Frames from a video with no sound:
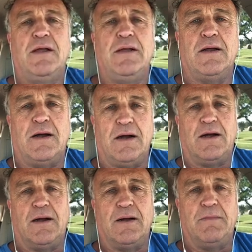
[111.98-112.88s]

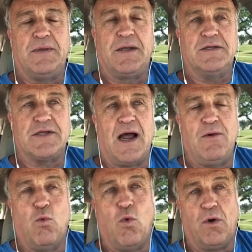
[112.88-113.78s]
Uh, because I
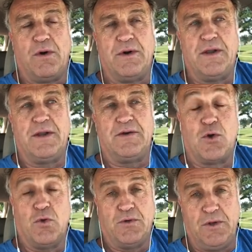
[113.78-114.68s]
warned,
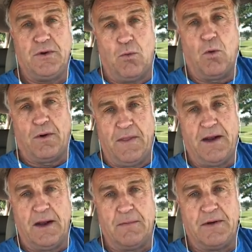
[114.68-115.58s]
told you to warn
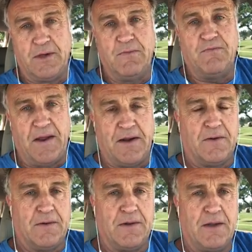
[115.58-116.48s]
them, and you
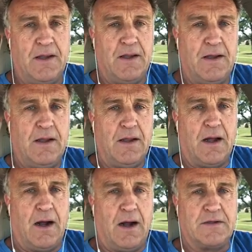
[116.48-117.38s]
failed
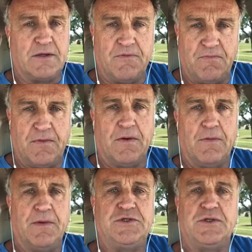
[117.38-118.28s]
uh, to fulfill
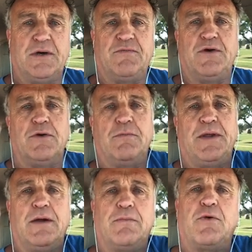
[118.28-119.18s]
the mission of your
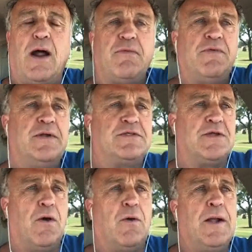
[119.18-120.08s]
being a prophet.
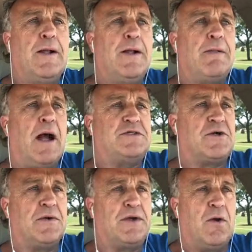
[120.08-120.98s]
So I
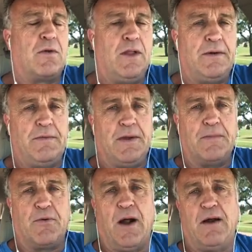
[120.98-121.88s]
certainly don't claim to be a
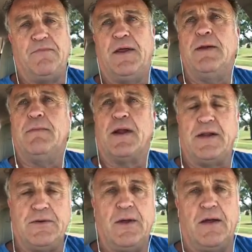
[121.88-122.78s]
prophet, but
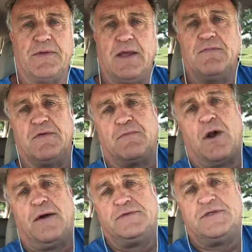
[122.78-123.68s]
I do gift of
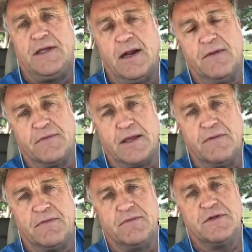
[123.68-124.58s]
prophecy and I have the
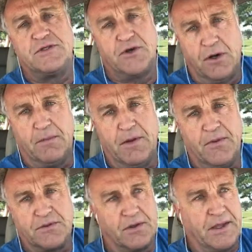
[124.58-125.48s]
gift of discernment.
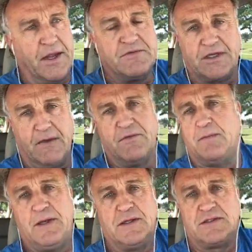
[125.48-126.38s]
Those are gifts given
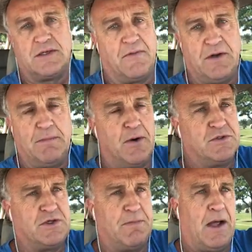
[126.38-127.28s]
to me. It's nothing to
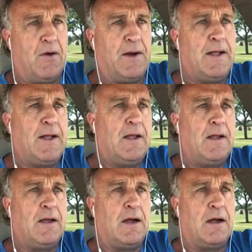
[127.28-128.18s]
boast about.
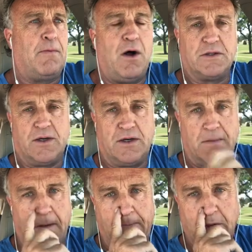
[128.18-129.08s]
Uh, Paul talked
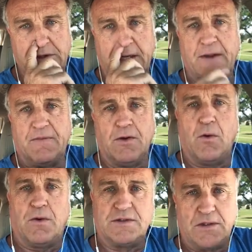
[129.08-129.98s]
about boasting in the
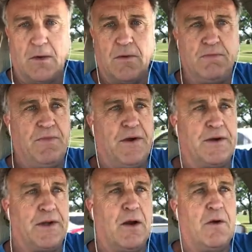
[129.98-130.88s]
Lord. So there
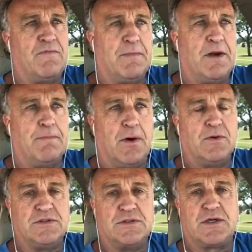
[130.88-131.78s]
you go. If I'm going to
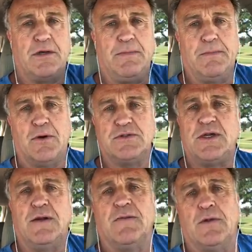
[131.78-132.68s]
boast, it's going to be
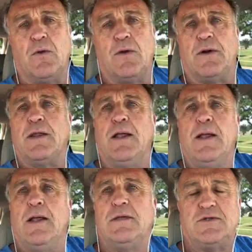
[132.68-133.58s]
boasting in the Lord. I
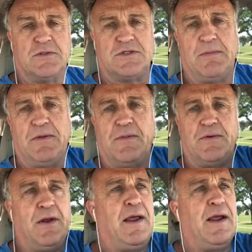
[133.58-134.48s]
told somebody the
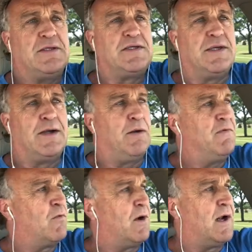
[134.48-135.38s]
other day, I said, you know,
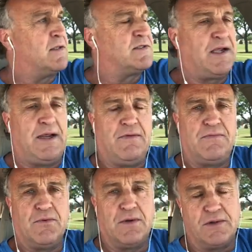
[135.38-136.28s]
before I got
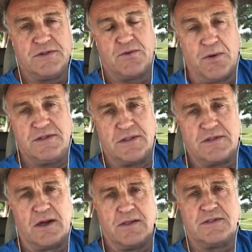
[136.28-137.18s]
saved, when I was 26,
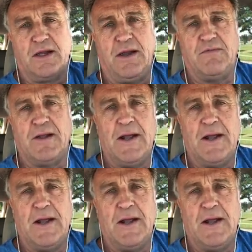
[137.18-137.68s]
I got saved.